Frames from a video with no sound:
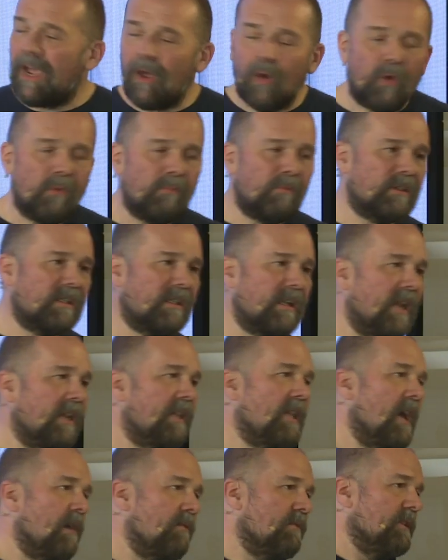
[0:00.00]
almost
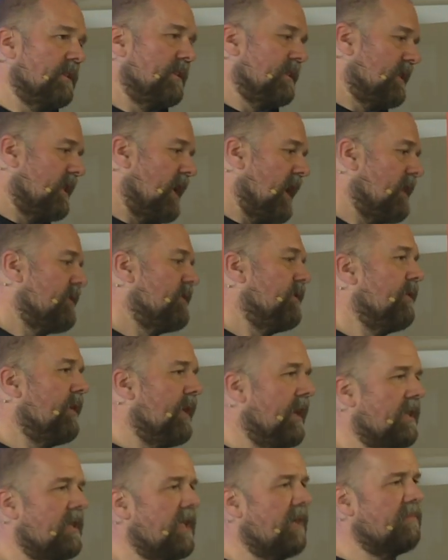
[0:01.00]
9,000 stars on
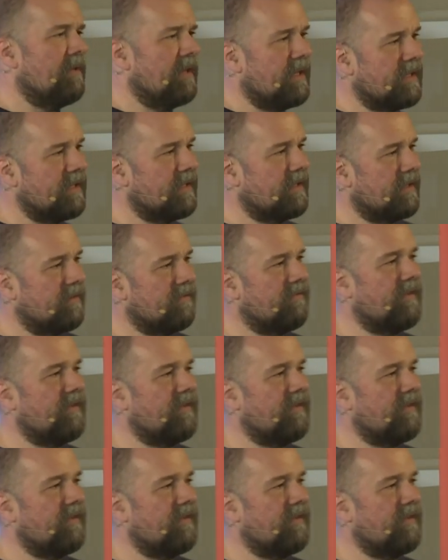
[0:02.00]
GitHub. This is a